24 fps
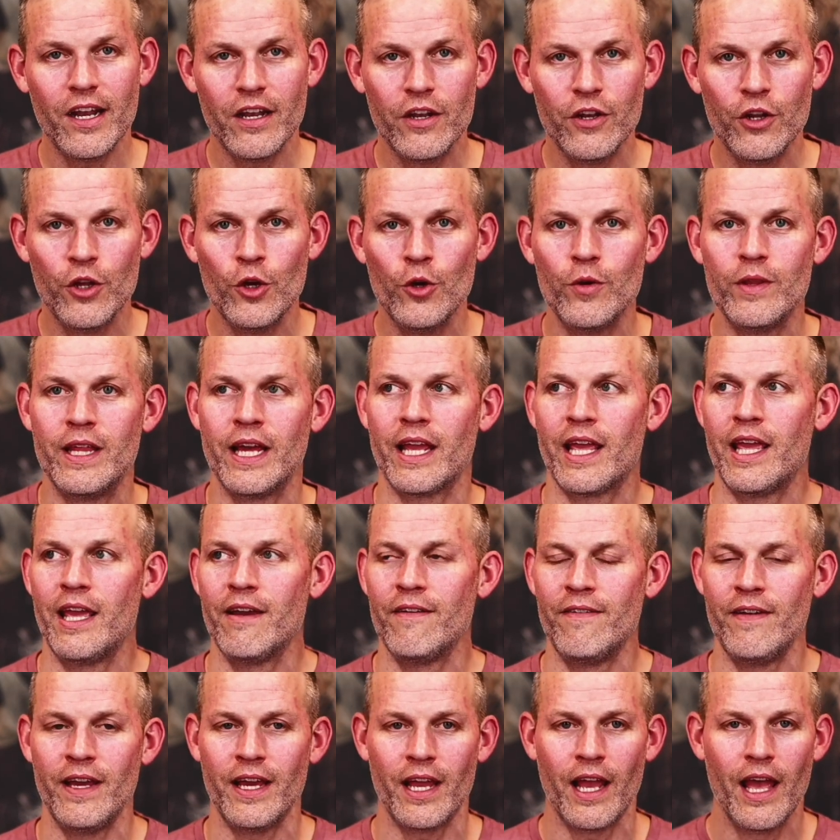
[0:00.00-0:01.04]
knew that
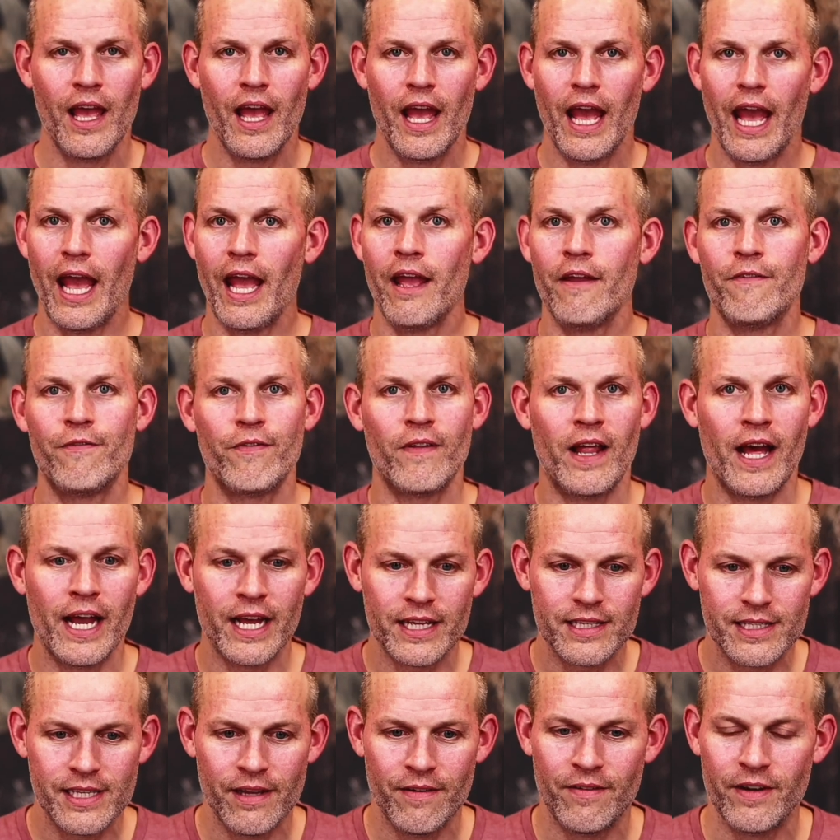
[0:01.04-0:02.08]
giving a
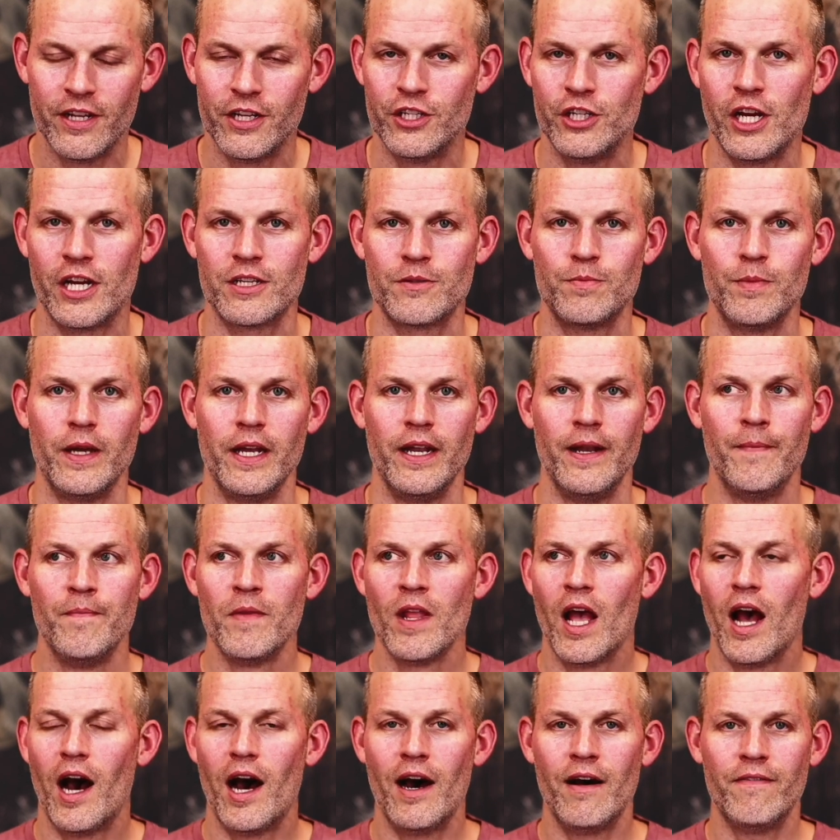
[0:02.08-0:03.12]
flying 7 adjustment,
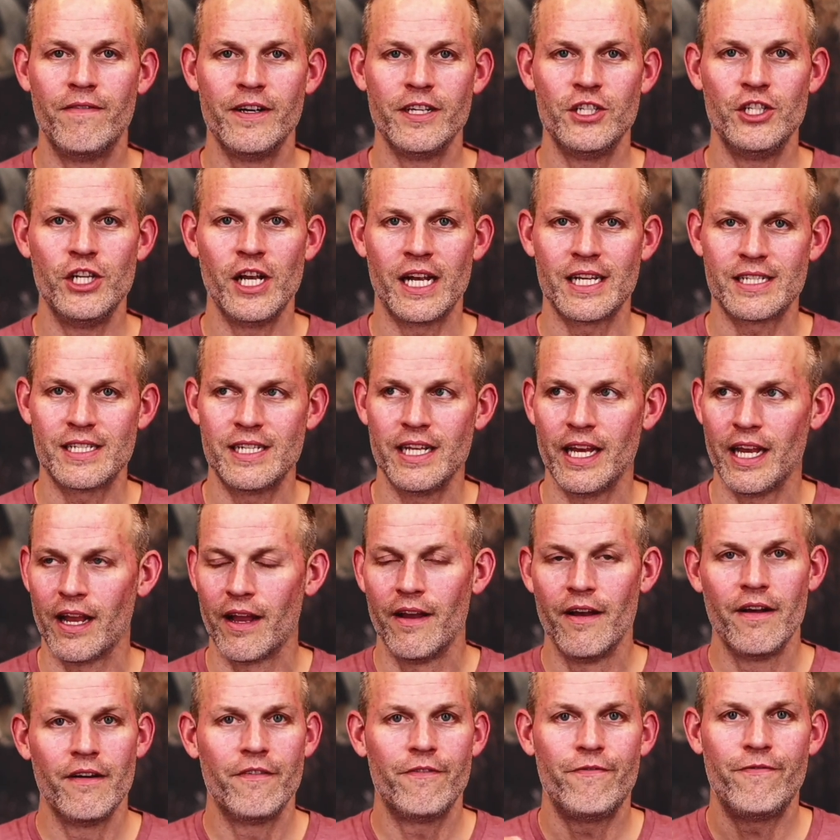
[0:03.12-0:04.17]
of adjusting
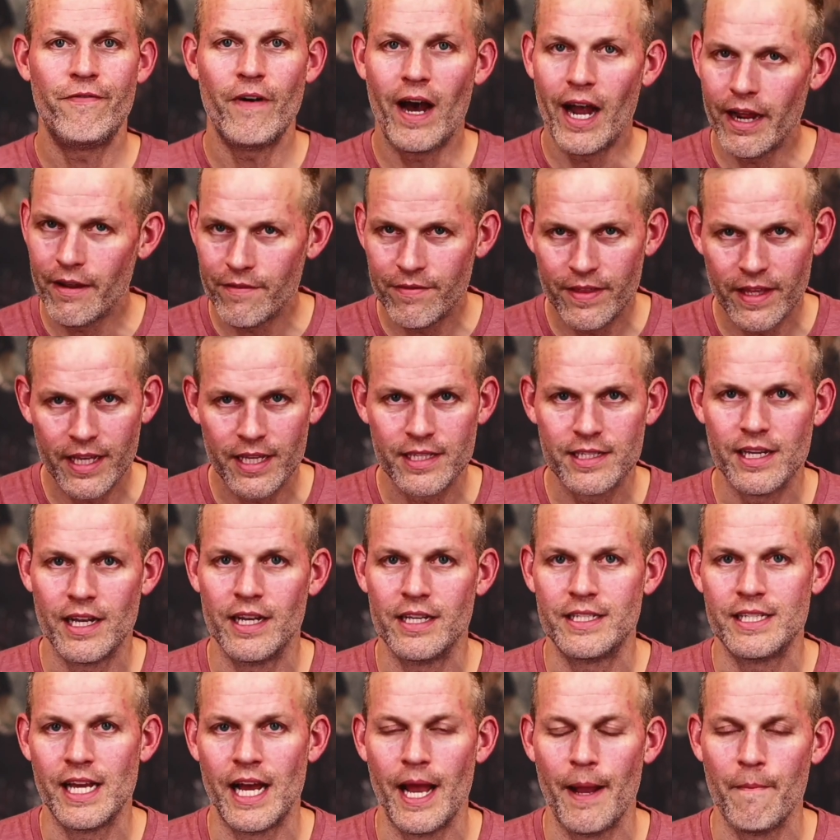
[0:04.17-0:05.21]
5 things at
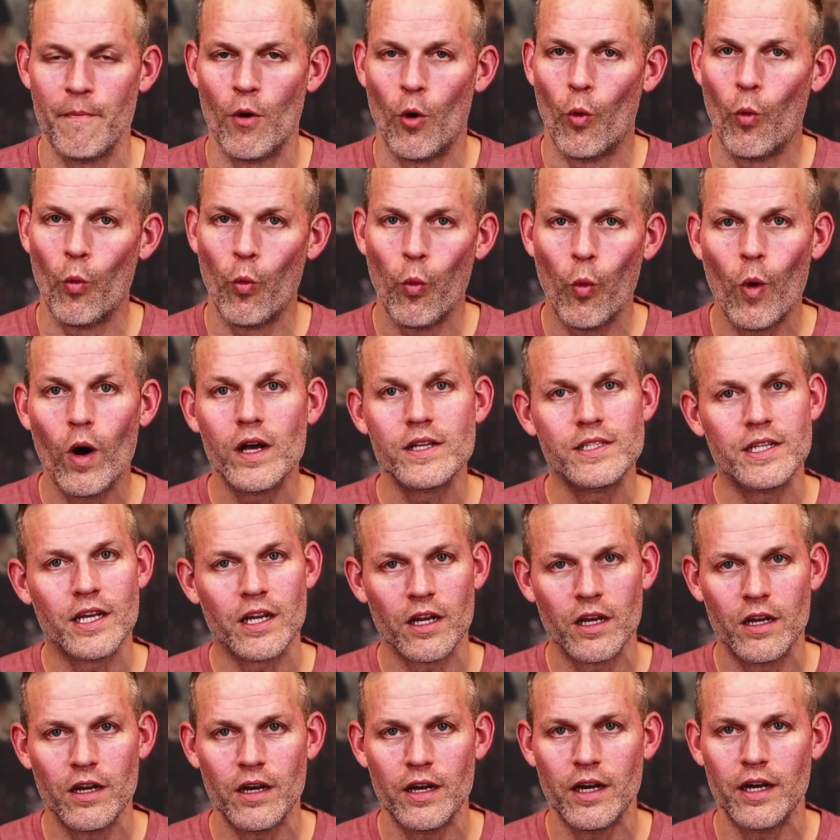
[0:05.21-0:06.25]
a time,
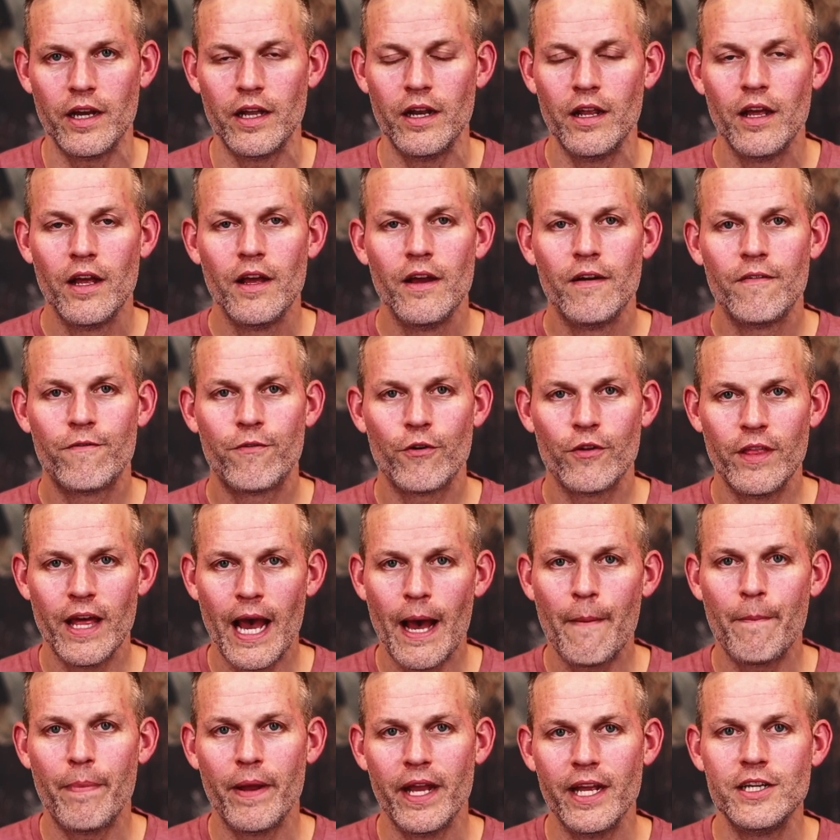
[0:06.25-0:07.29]
wasn't good for
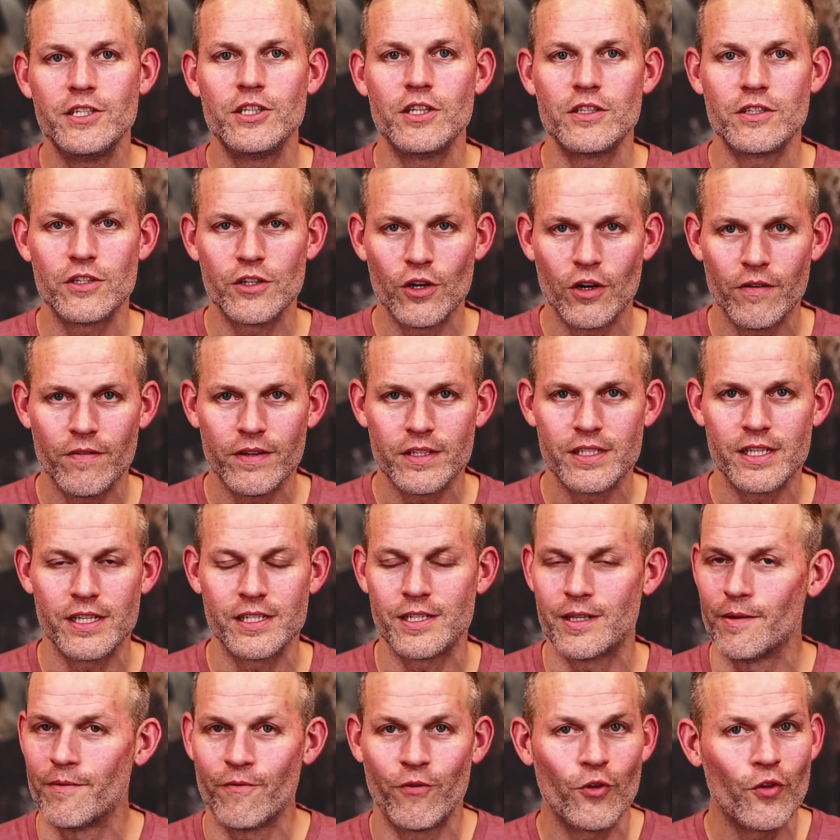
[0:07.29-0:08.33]
that patient's nervous
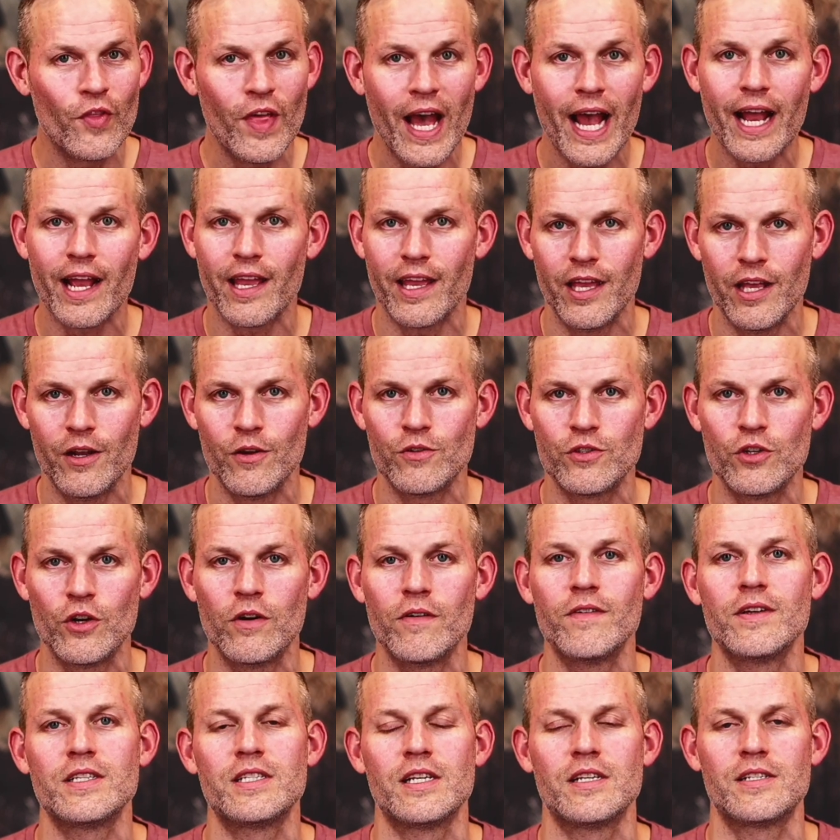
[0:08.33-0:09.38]
system, for that kiddo's
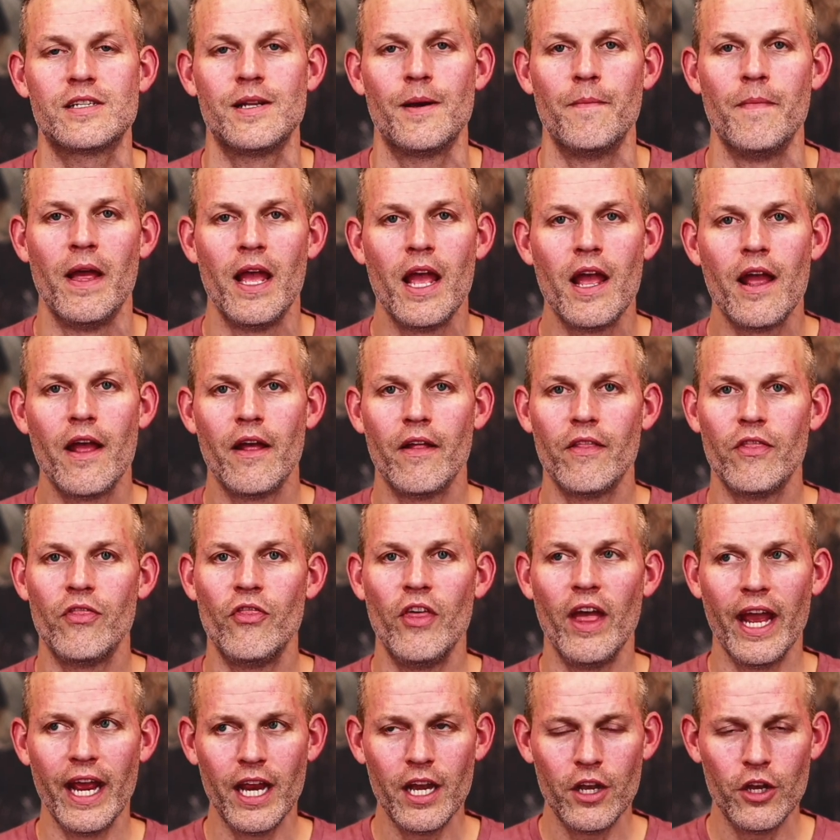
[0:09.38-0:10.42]
nervous system.
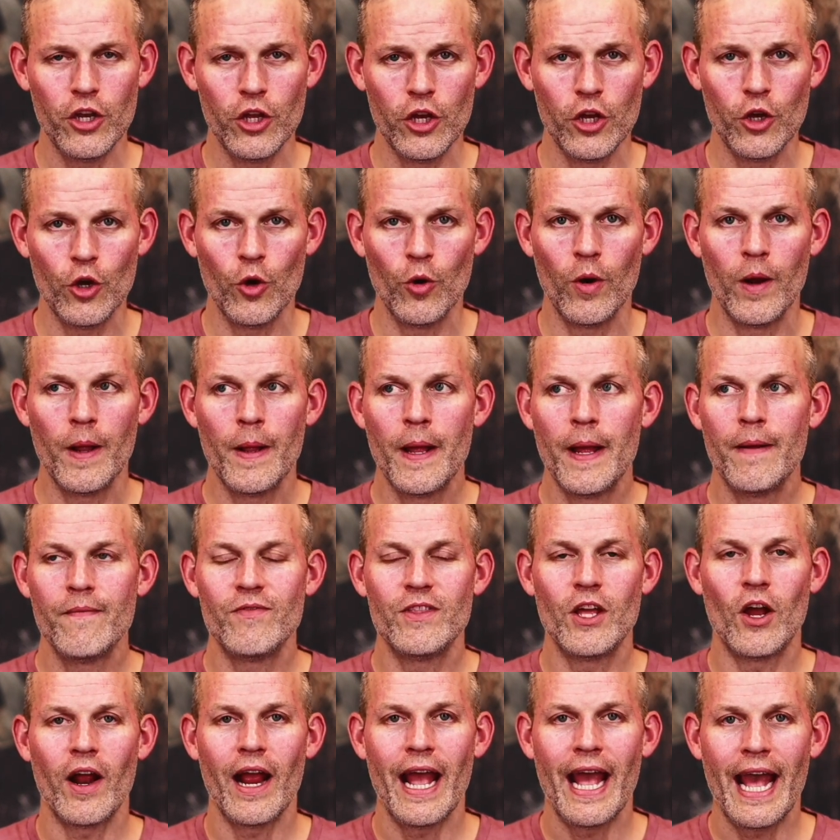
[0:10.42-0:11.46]
They knew
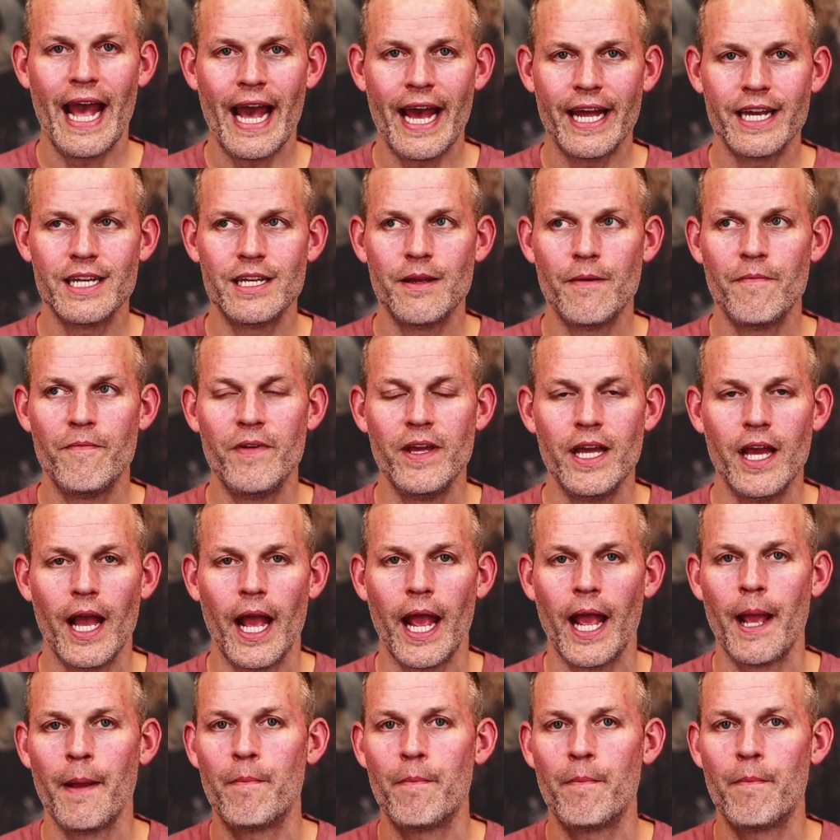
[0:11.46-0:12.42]
there had to be a